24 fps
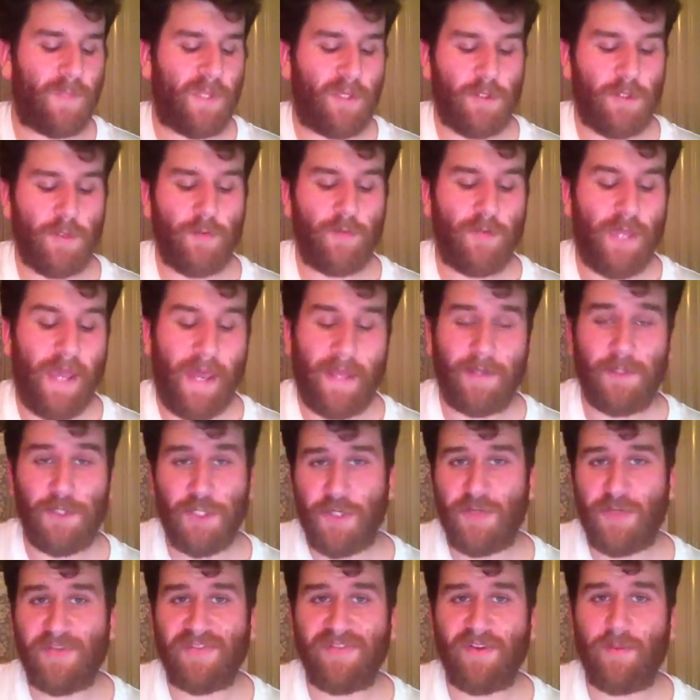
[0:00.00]
you can
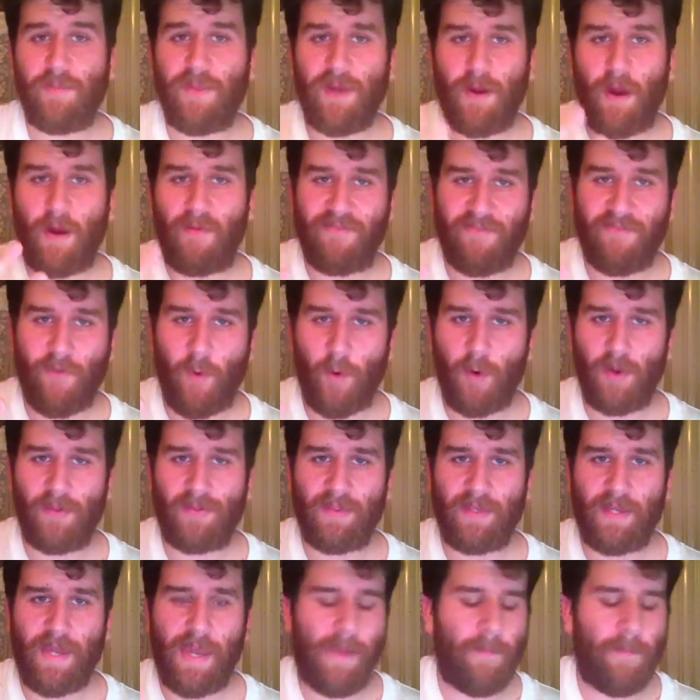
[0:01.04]
choose from. There are 4 in
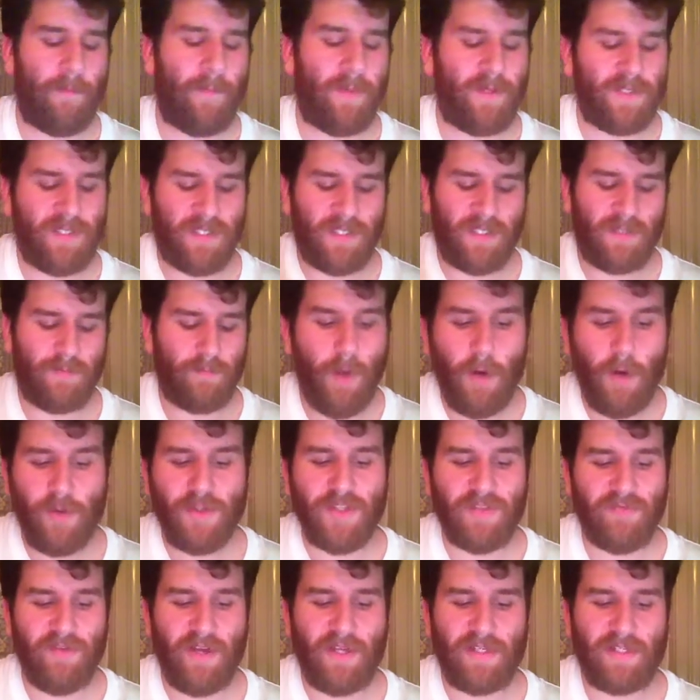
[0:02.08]
the game.
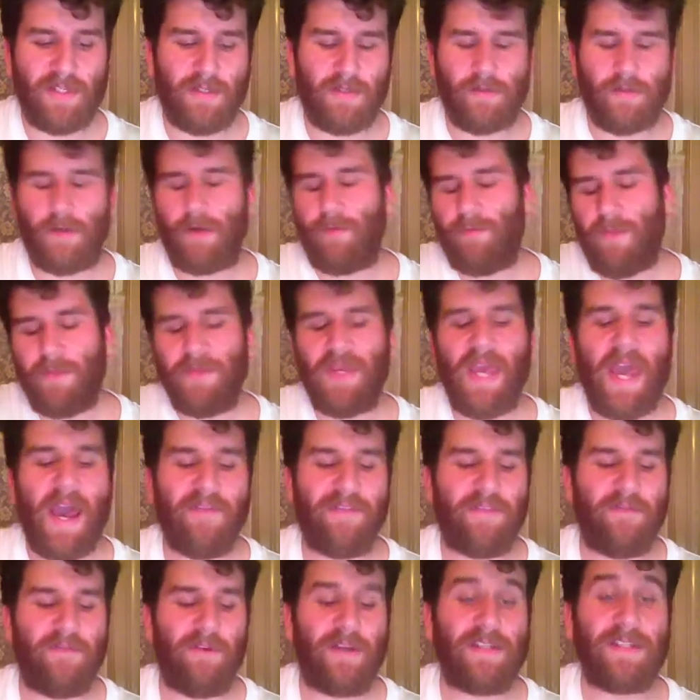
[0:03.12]
Most races, or maybe
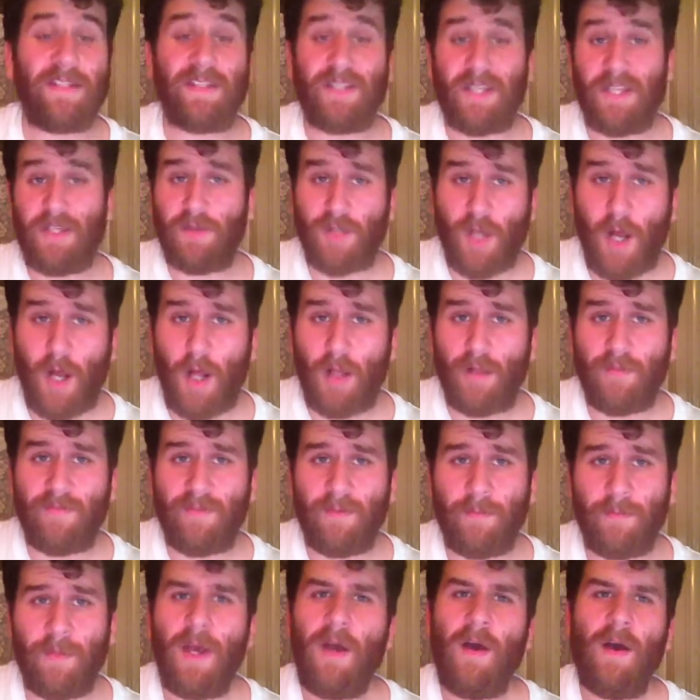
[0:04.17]
half the races, can use all of
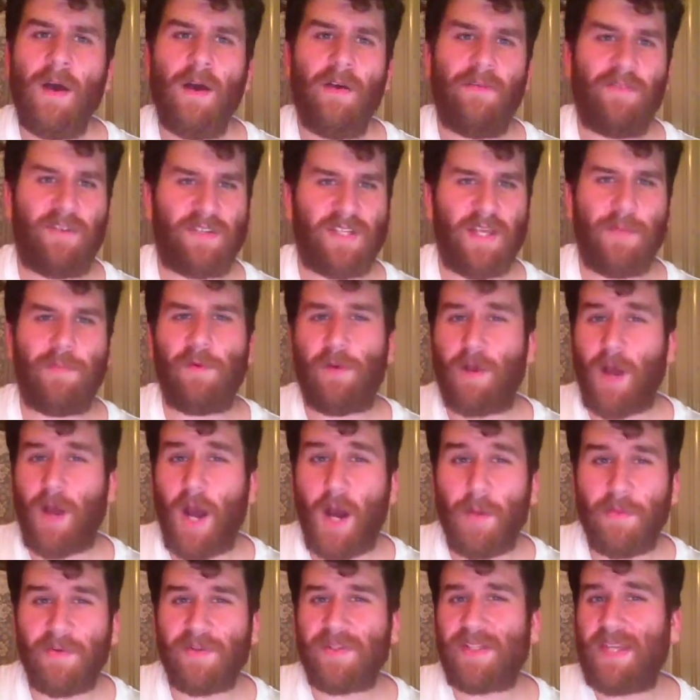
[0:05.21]
them. For example,
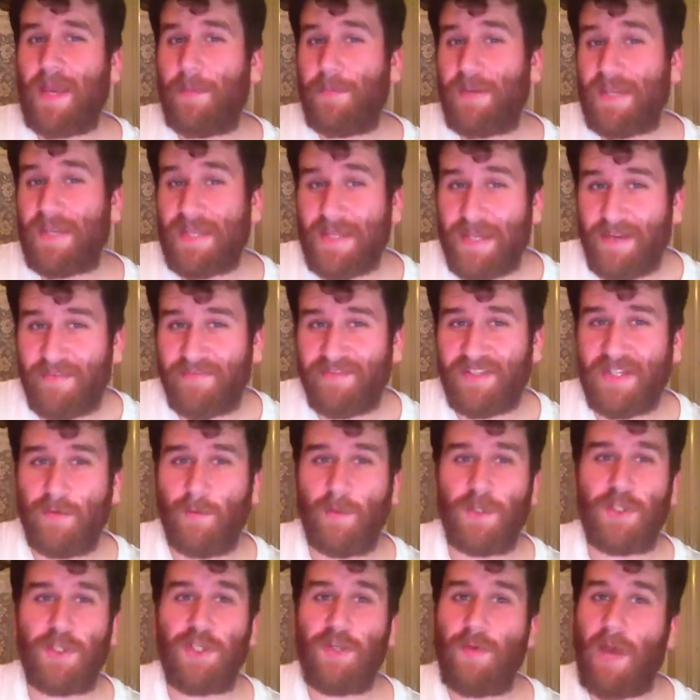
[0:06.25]
gobbers can't be gifted,
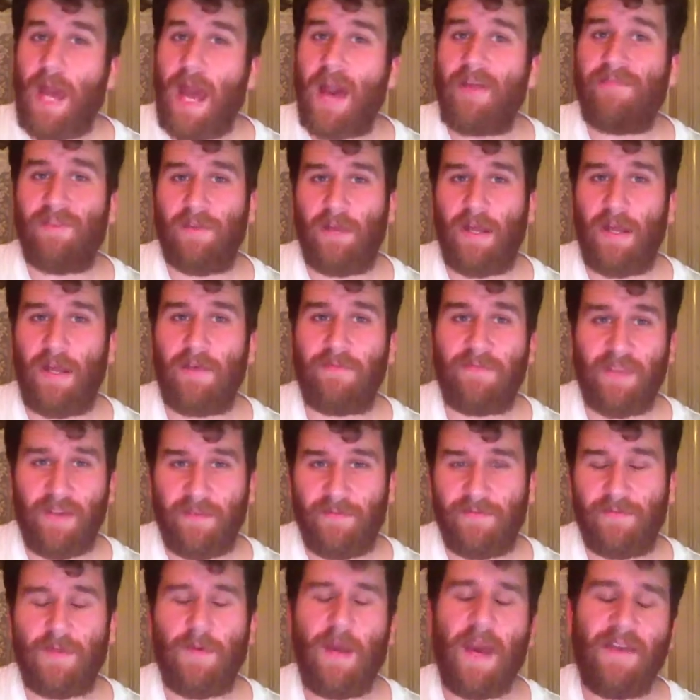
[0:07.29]
which you have
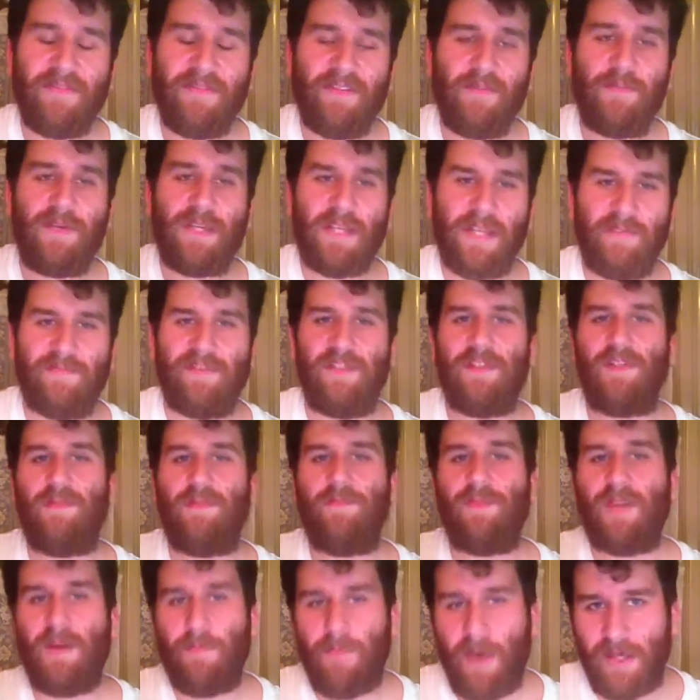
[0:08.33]
to be gifted to
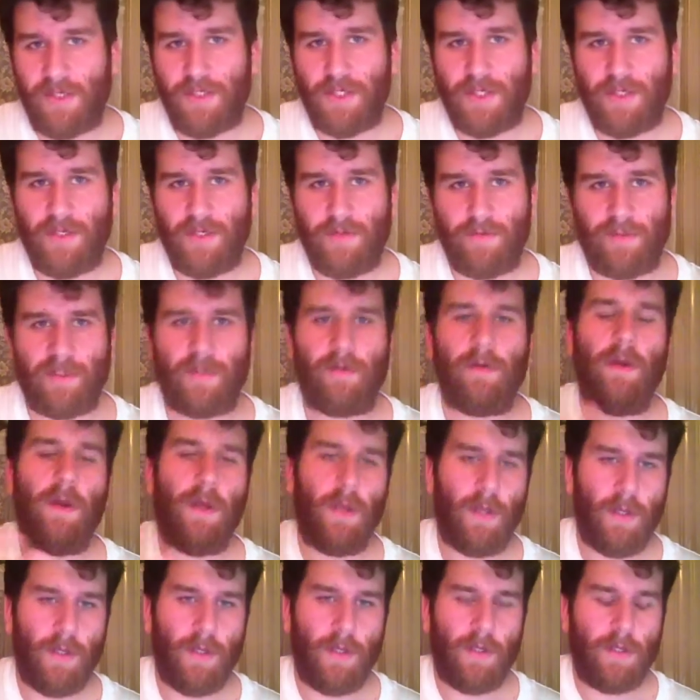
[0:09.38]
be a magic user.
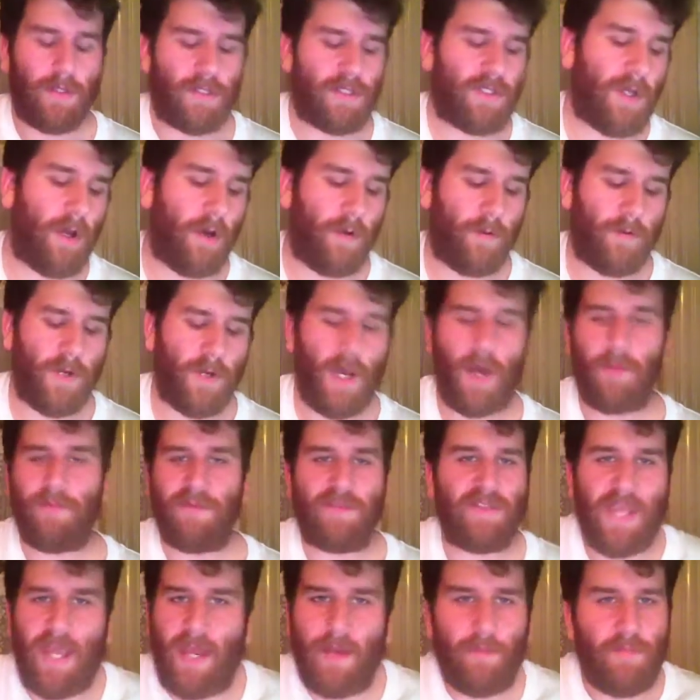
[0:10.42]
So
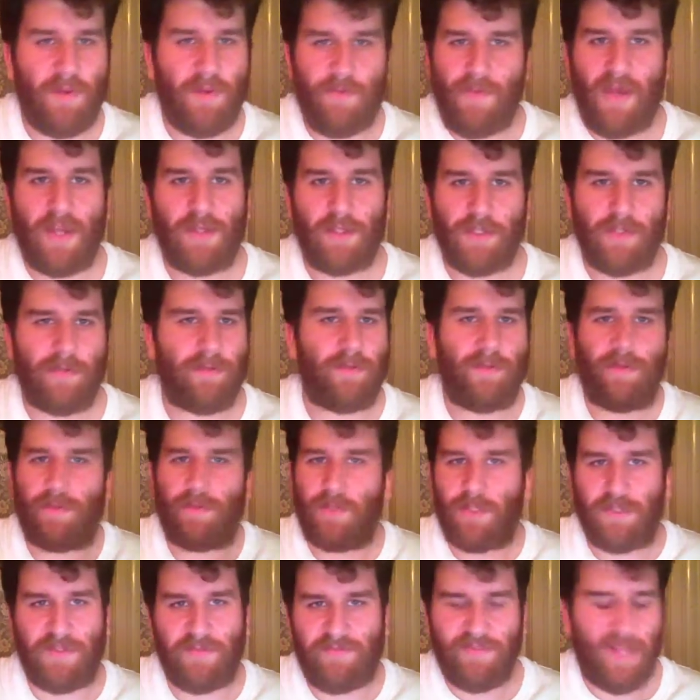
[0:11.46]
gobbers can't be magic users,
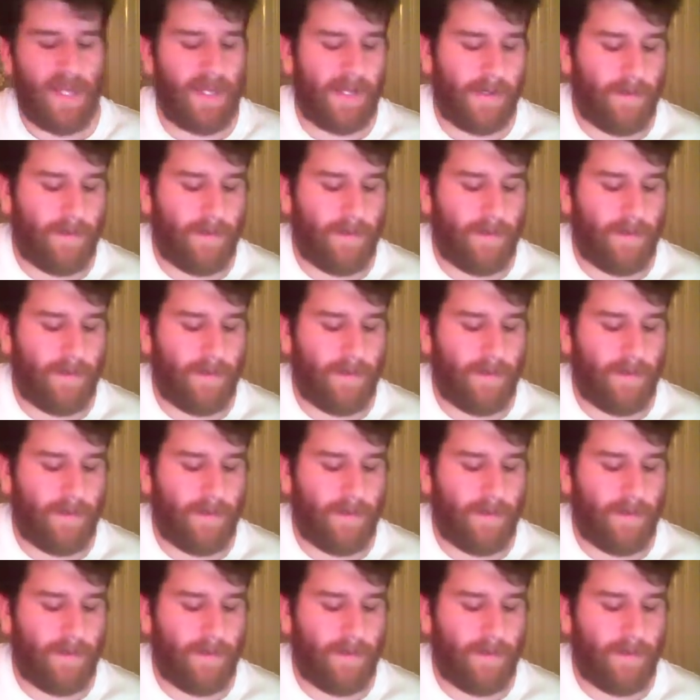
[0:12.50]
just flat